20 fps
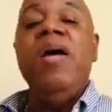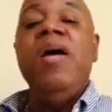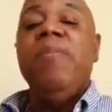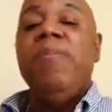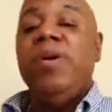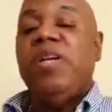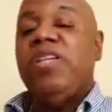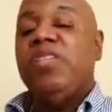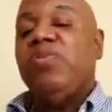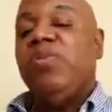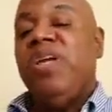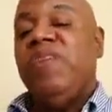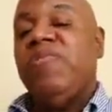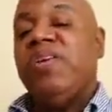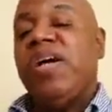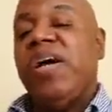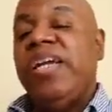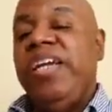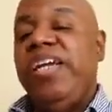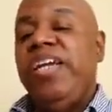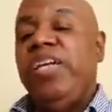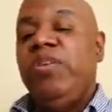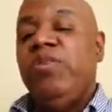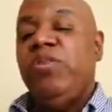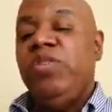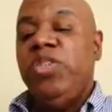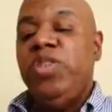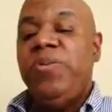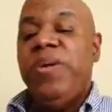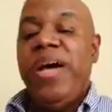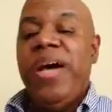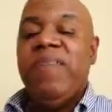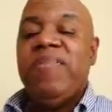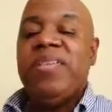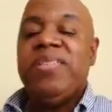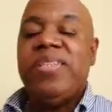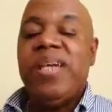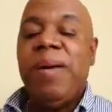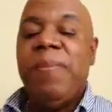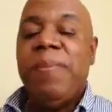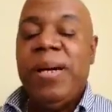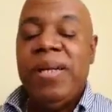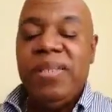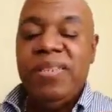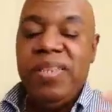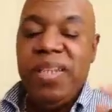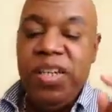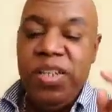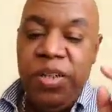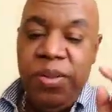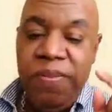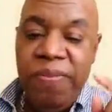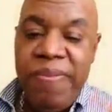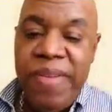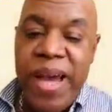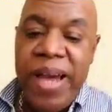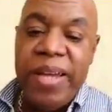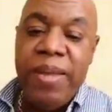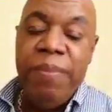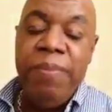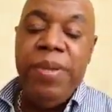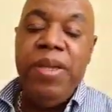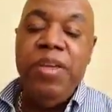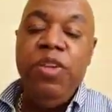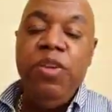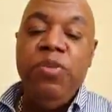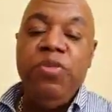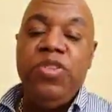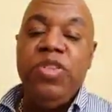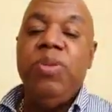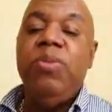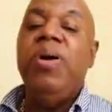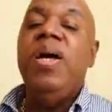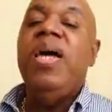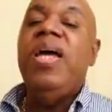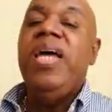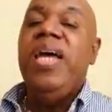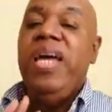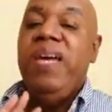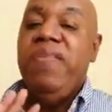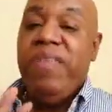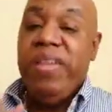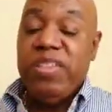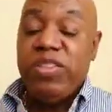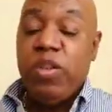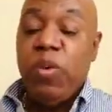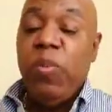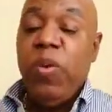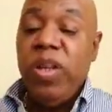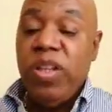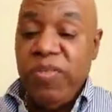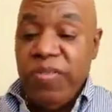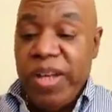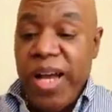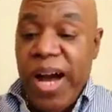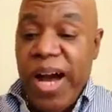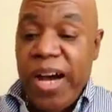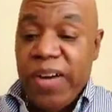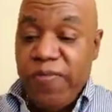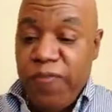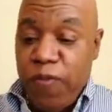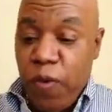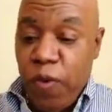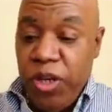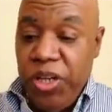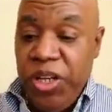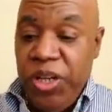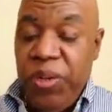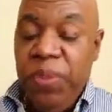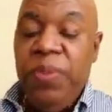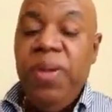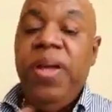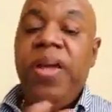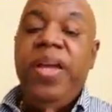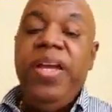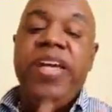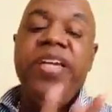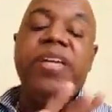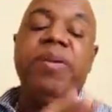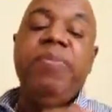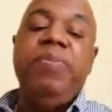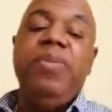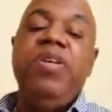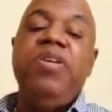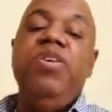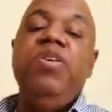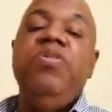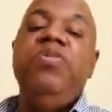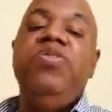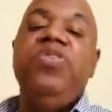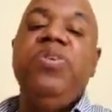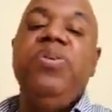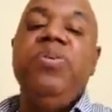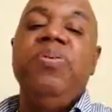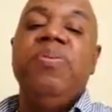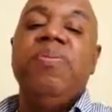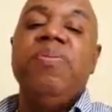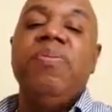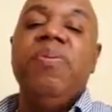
Because whatever kind of heroes you have, I stopped by to tell you, that can be you too. If that's the will of God for you, it can be you too.